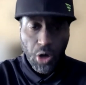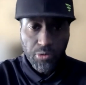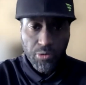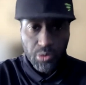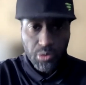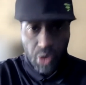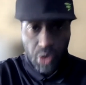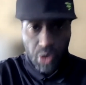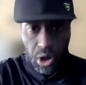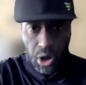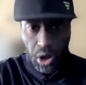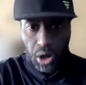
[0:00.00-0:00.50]

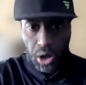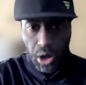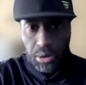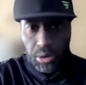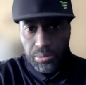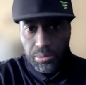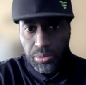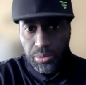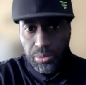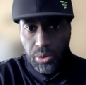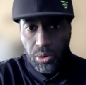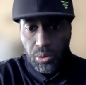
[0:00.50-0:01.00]

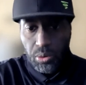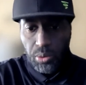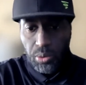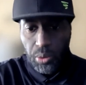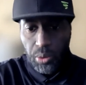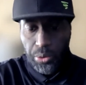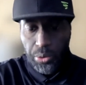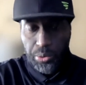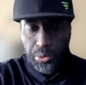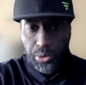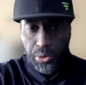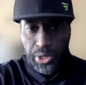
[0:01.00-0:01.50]
Overall,
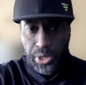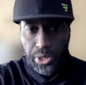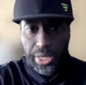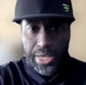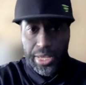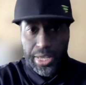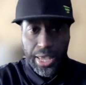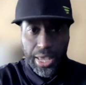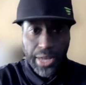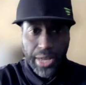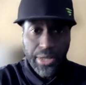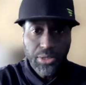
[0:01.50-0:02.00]
what we
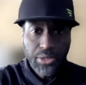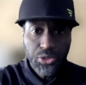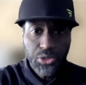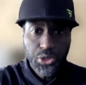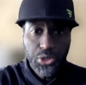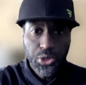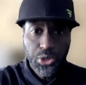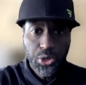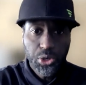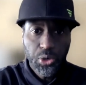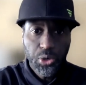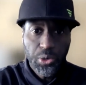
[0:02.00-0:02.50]
really get
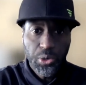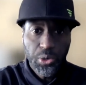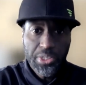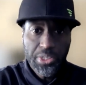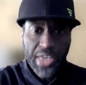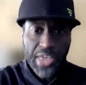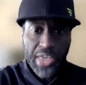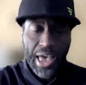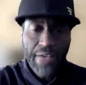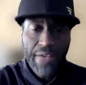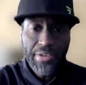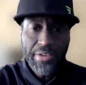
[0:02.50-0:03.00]
into
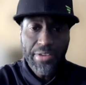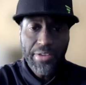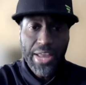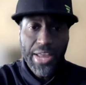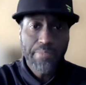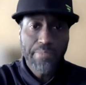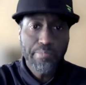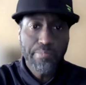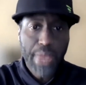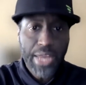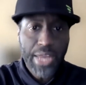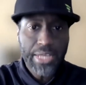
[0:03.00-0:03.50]
is
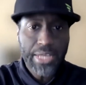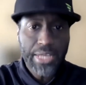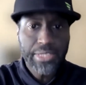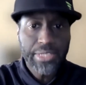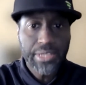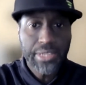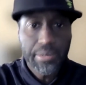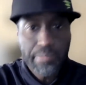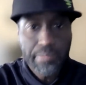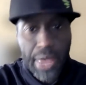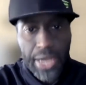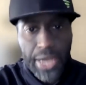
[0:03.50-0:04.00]
having a
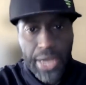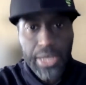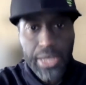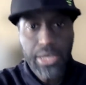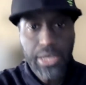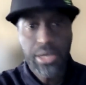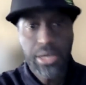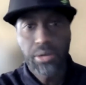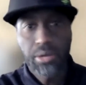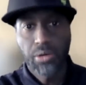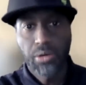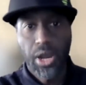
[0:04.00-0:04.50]

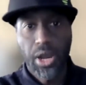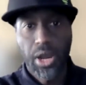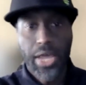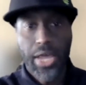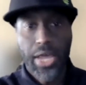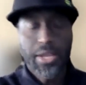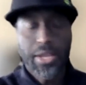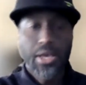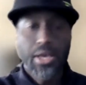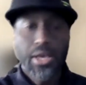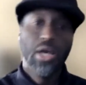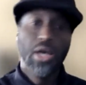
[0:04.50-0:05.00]
many-to-many,
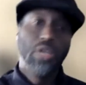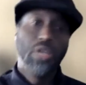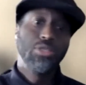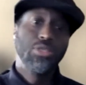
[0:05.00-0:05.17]
right?